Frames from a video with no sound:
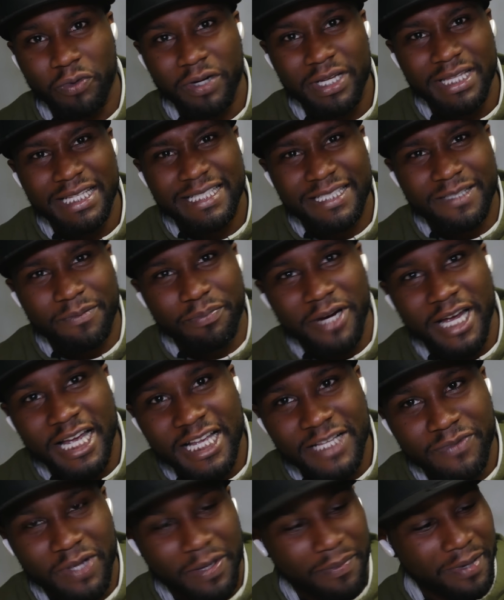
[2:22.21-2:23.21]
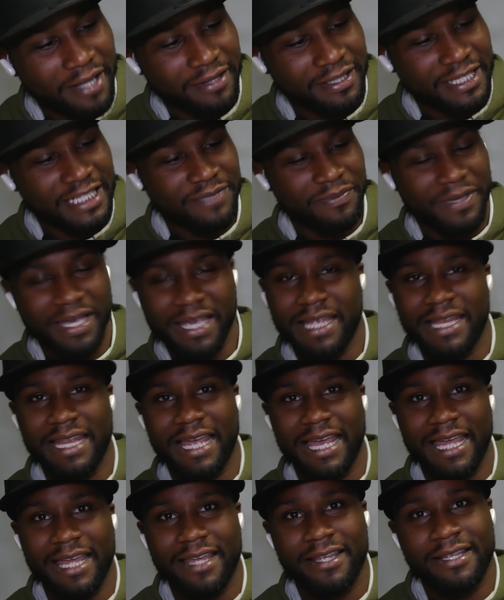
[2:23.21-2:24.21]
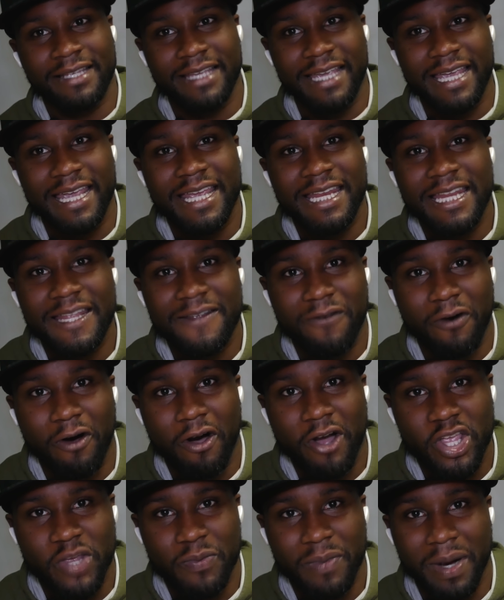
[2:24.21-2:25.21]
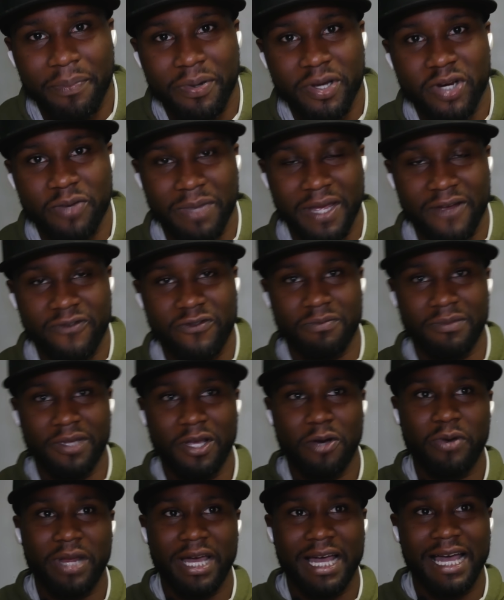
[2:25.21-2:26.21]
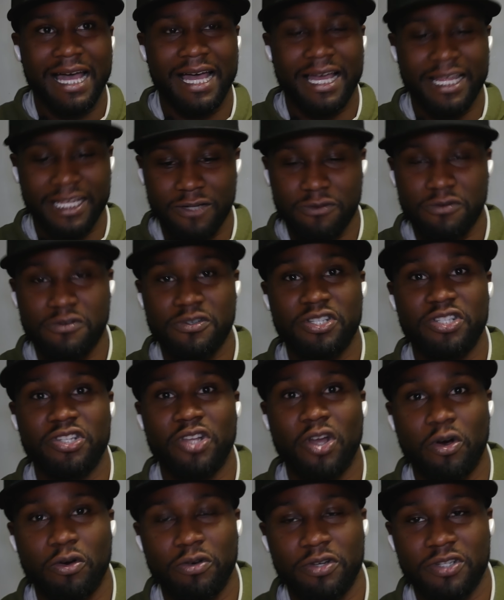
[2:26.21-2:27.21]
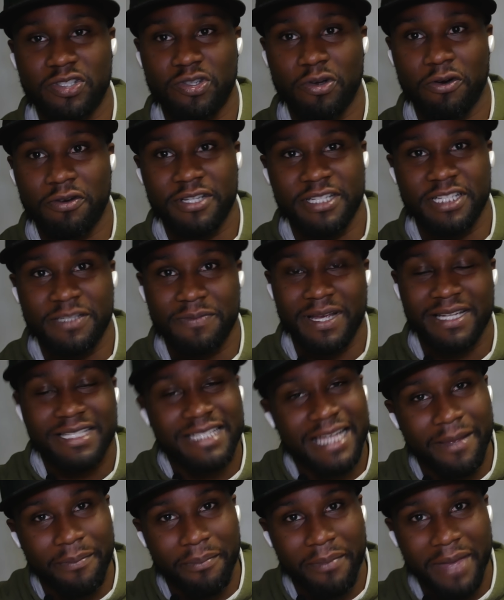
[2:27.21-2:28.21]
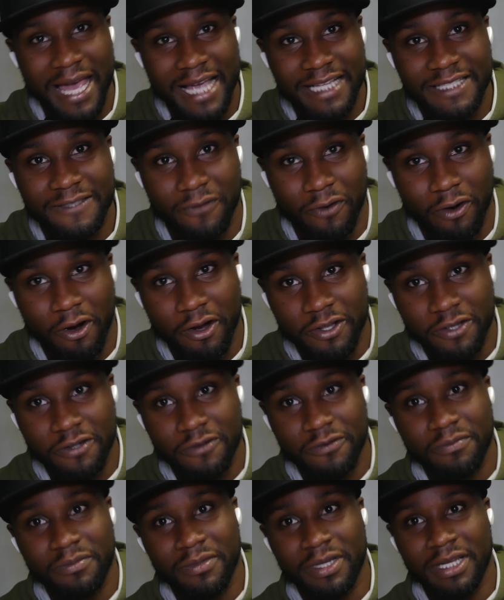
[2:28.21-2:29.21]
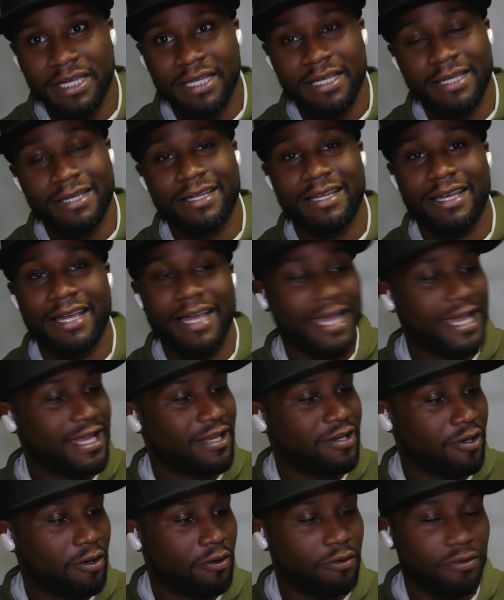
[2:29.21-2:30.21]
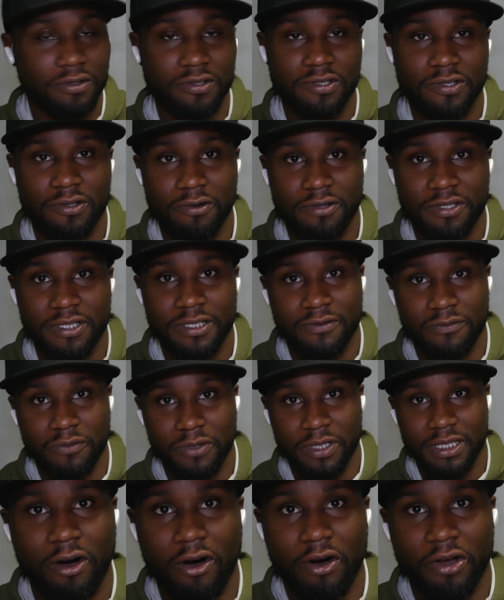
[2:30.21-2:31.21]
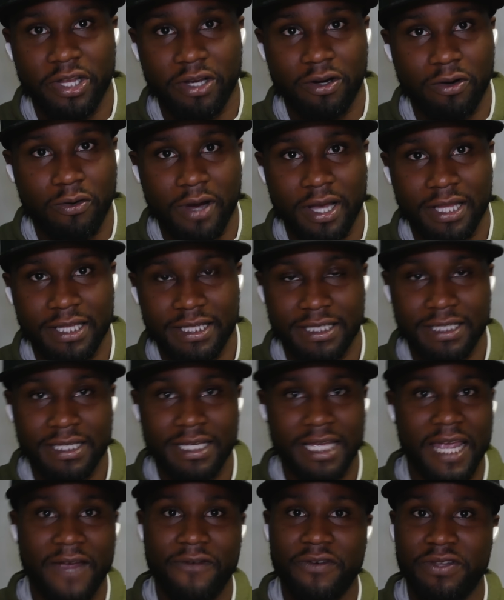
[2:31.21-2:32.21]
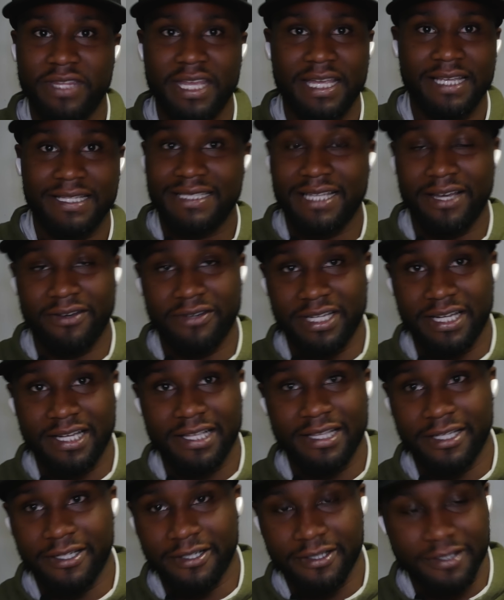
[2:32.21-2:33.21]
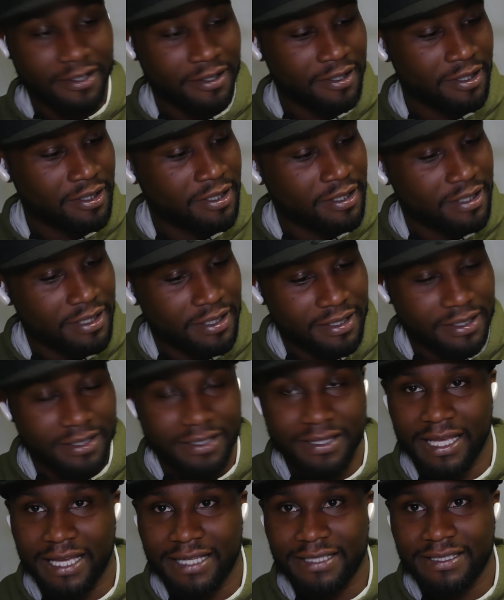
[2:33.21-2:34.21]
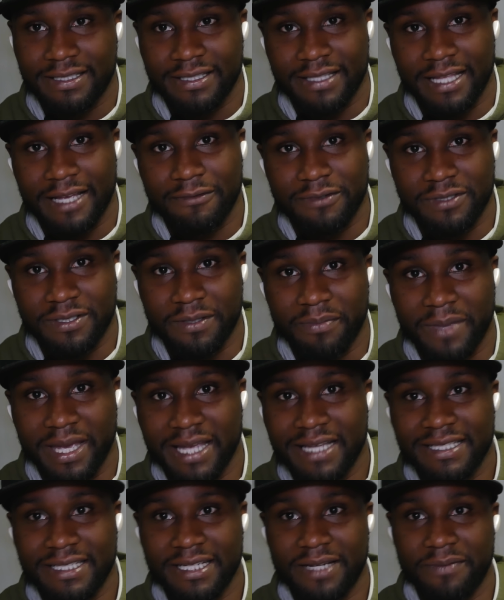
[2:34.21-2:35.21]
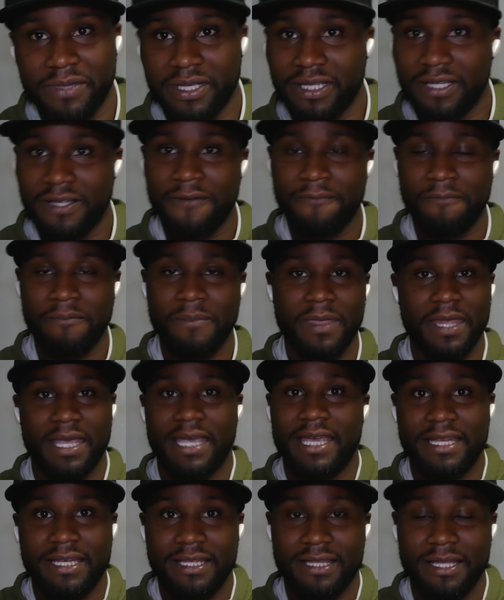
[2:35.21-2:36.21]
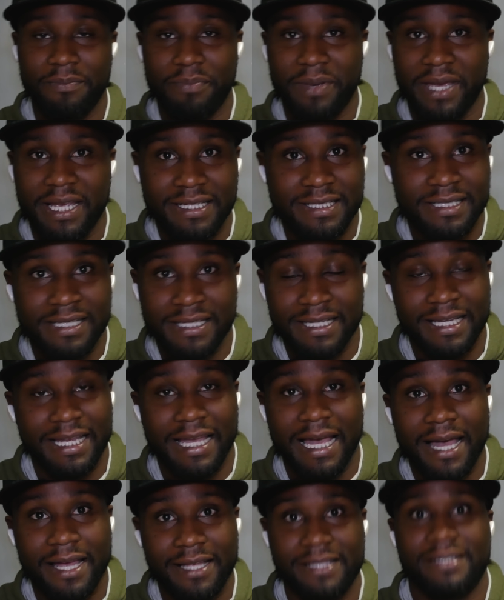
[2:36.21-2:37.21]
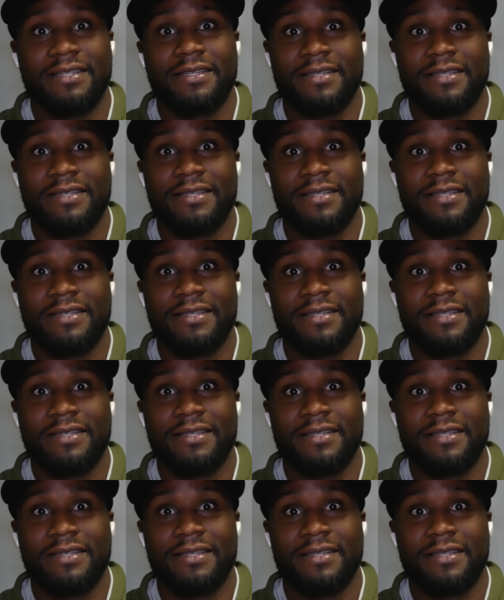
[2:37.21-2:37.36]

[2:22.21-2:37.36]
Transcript: really surprised me about these, man, at any volume I put them at, from low to high, there was no distortion, especially at max volume. I had no distortion with audio quality. Everything sounded clear. That was amazing to me. And the bass got